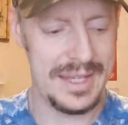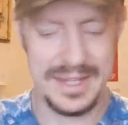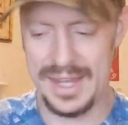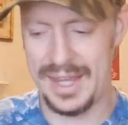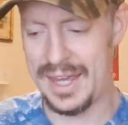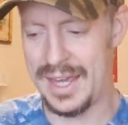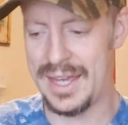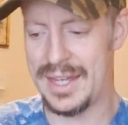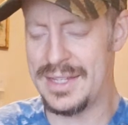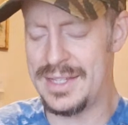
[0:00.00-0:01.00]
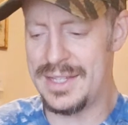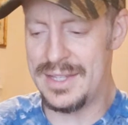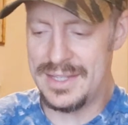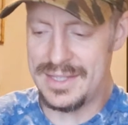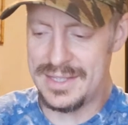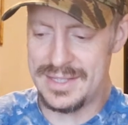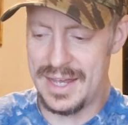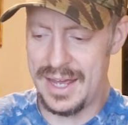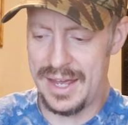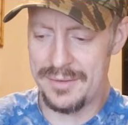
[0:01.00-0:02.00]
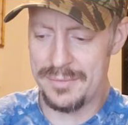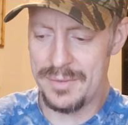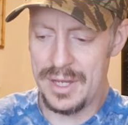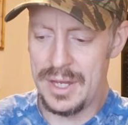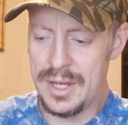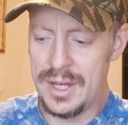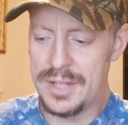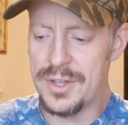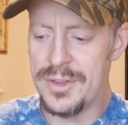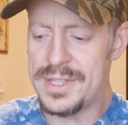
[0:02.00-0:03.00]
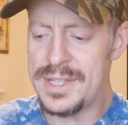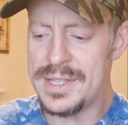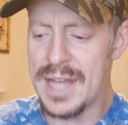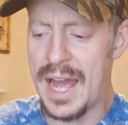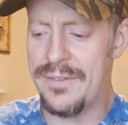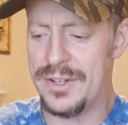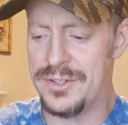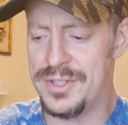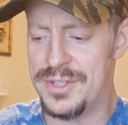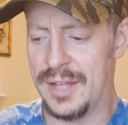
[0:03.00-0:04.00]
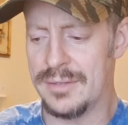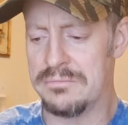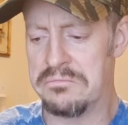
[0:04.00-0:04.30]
and this is so this is kind of interesting.